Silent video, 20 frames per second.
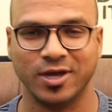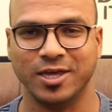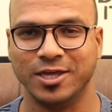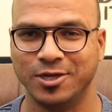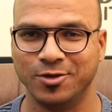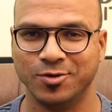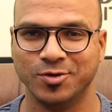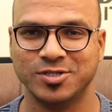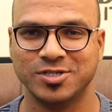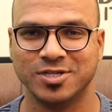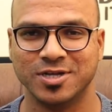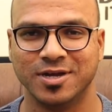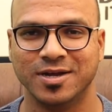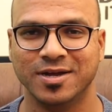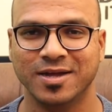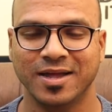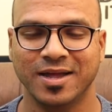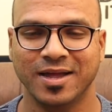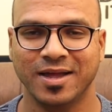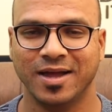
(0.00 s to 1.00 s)
a huge
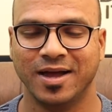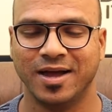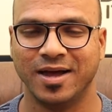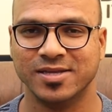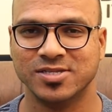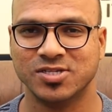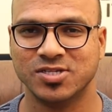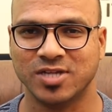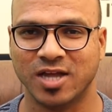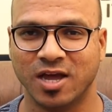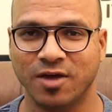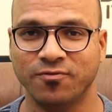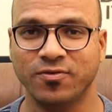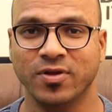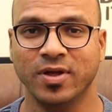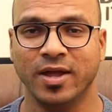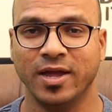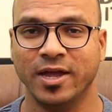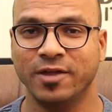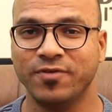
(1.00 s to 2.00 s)

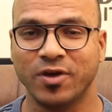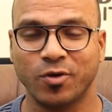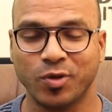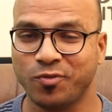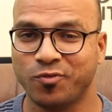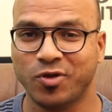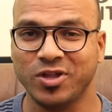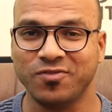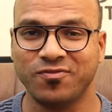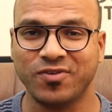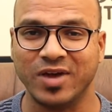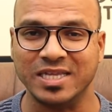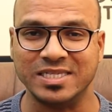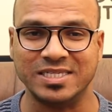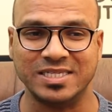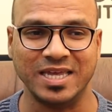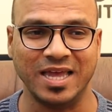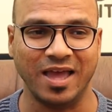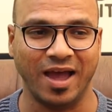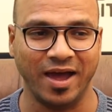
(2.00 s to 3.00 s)
stuff. In fact, what if I
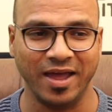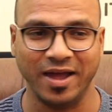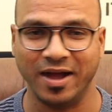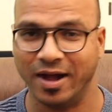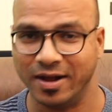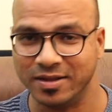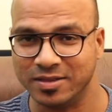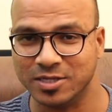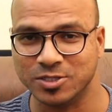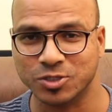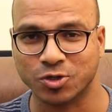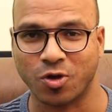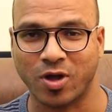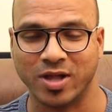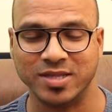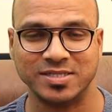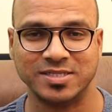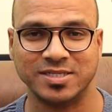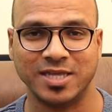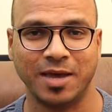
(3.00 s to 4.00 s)
say I heard this
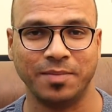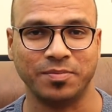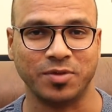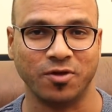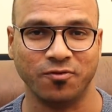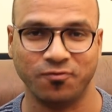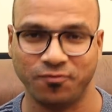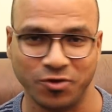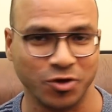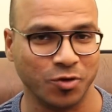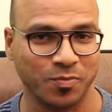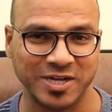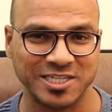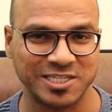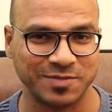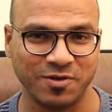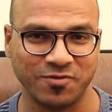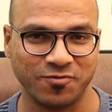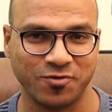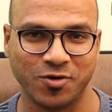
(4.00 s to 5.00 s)
concept a few
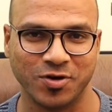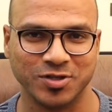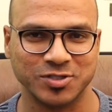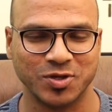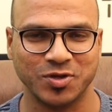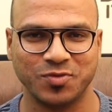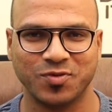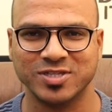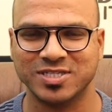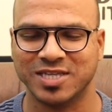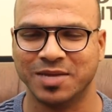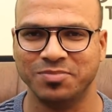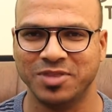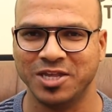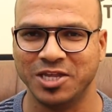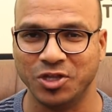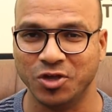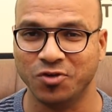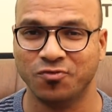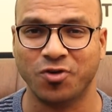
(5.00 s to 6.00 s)
months before? So it was
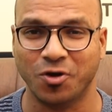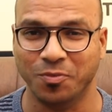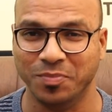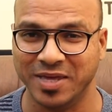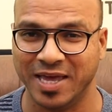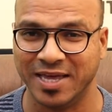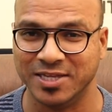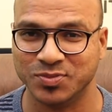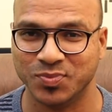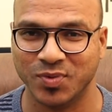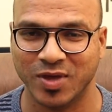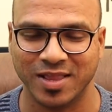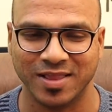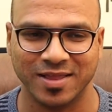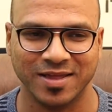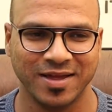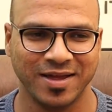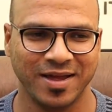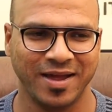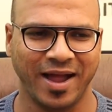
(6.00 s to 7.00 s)
something new for me as
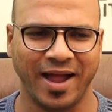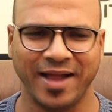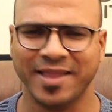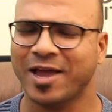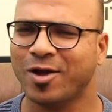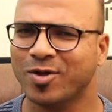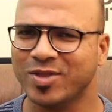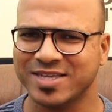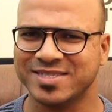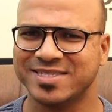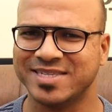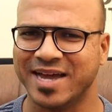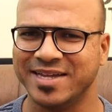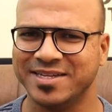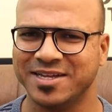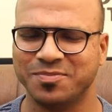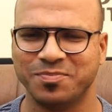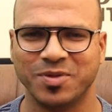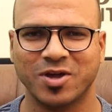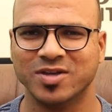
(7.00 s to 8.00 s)
well, and I got
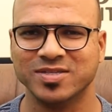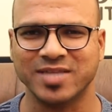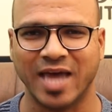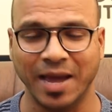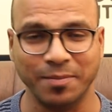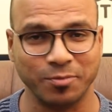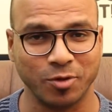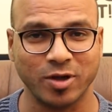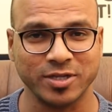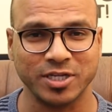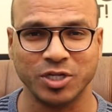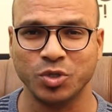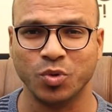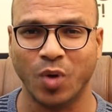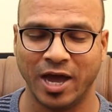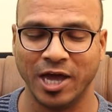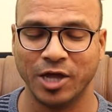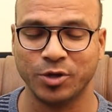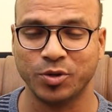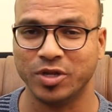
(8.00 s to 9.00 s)
excited because I'm not into
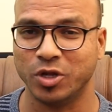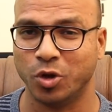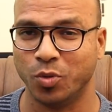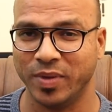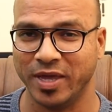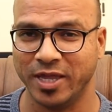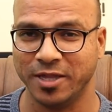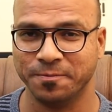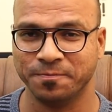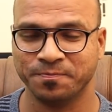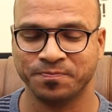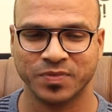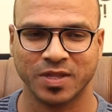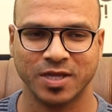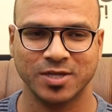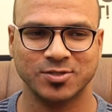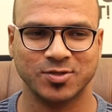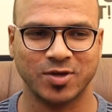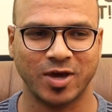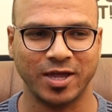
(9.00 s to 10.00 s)
IoT domain.
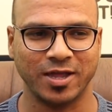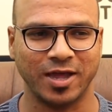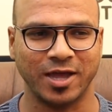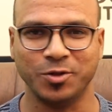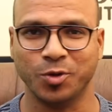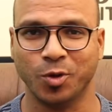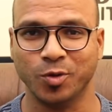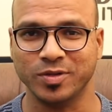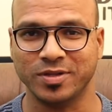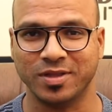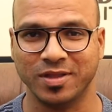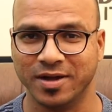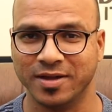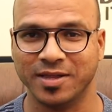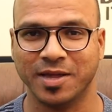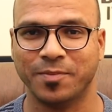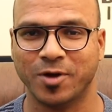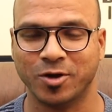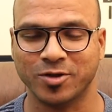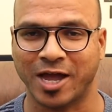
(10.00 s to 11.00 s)
So I don't learn
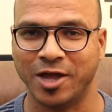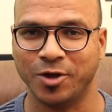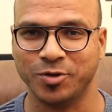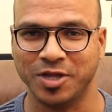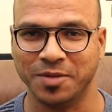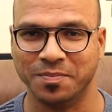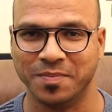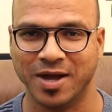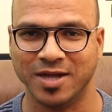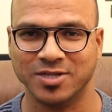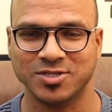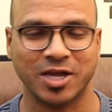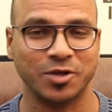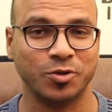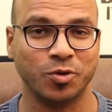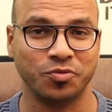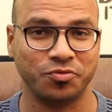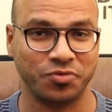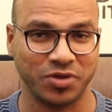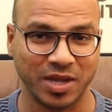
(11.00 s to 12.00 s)
about IoT much. I
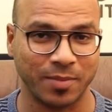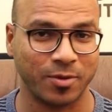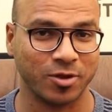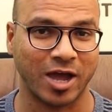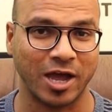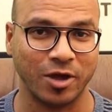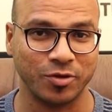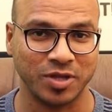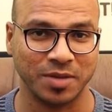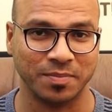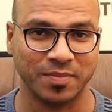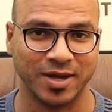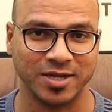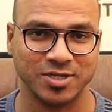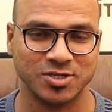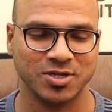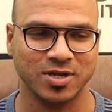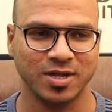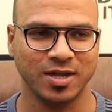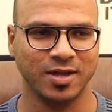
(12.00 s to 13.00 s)
don't read about IoT
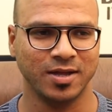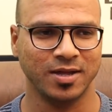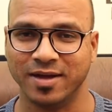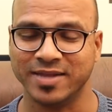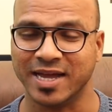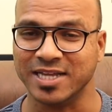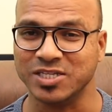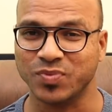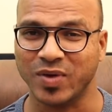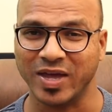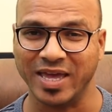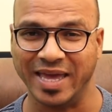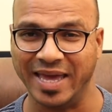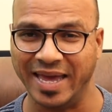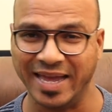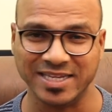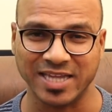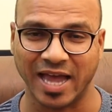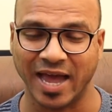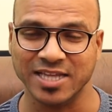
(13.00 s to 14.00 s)
much. That's why
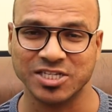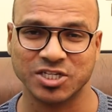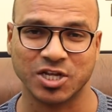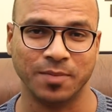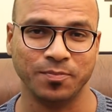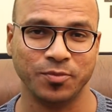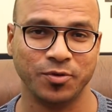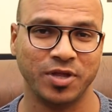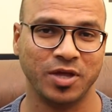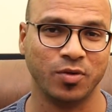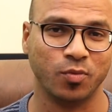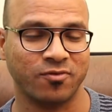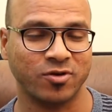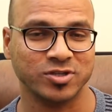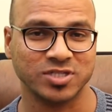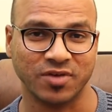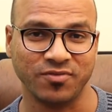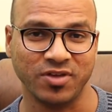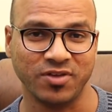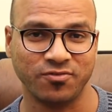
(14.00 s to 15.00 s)
edge computing
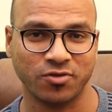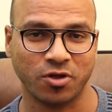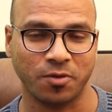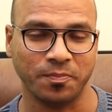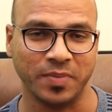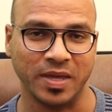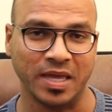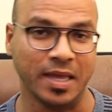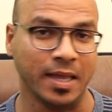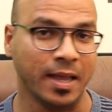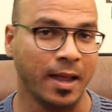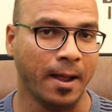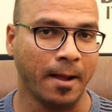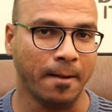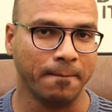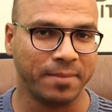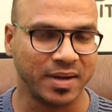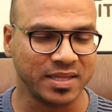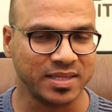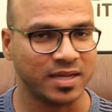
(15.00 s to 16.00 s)
was away from me.
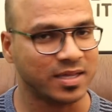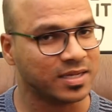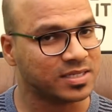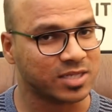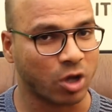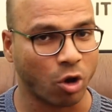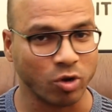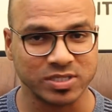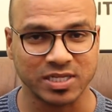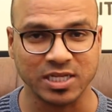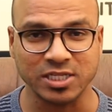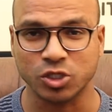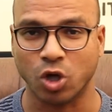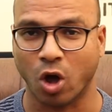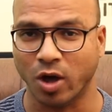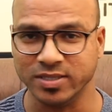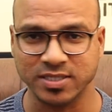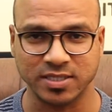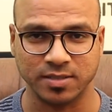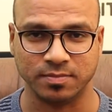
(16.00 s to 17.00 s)
But then it's
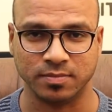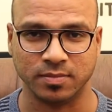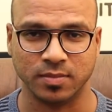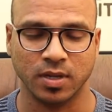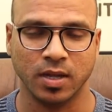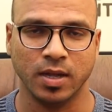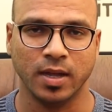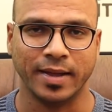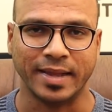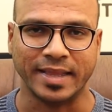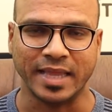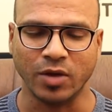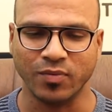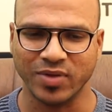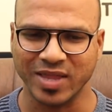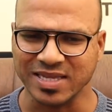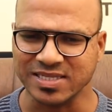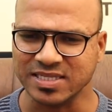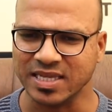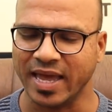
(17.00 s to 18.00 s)
awesome. Now,
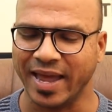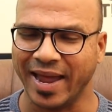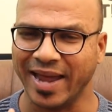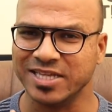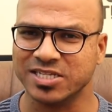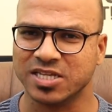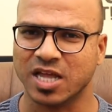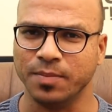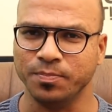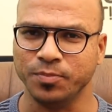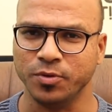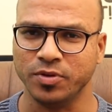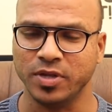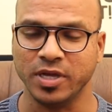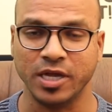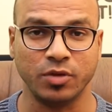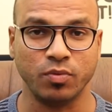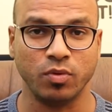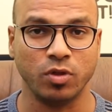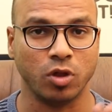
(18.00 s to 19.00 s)
when I say edge
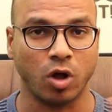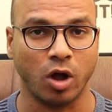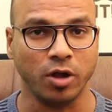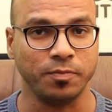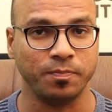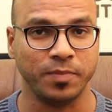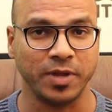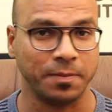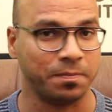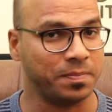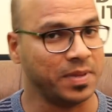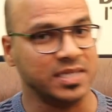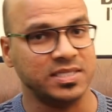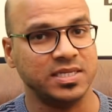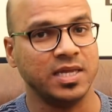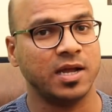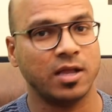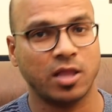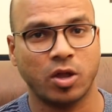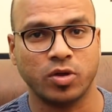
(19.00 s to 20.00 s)
computing, it will not be
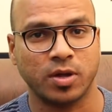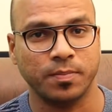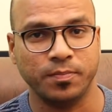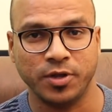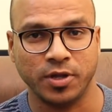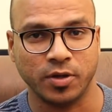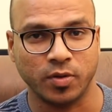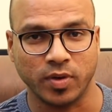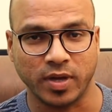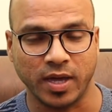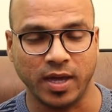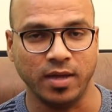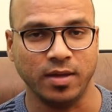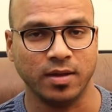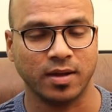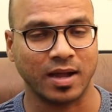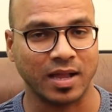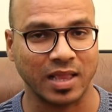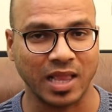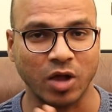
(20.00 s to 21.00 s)
replacing cloud computing,
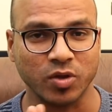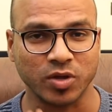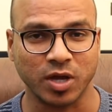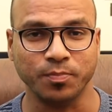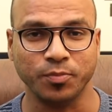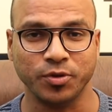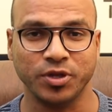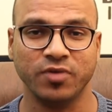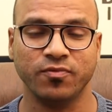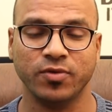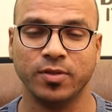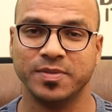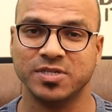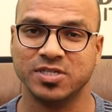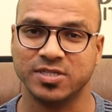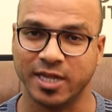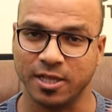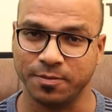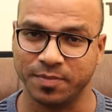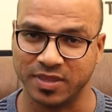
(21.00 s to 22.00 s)
okay? Cloud computing will
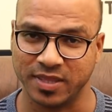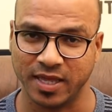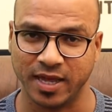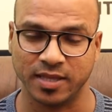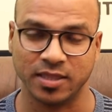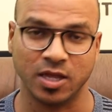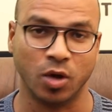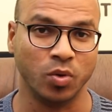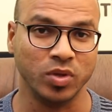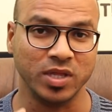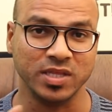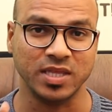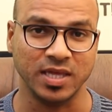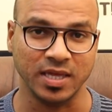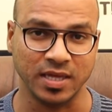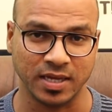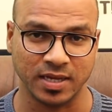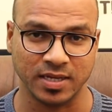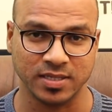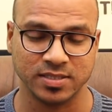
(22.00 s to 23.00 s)
still be there. The only
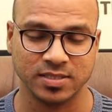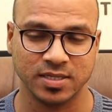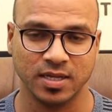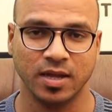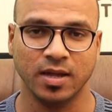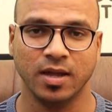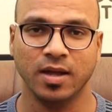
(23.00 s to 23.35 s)
thing is,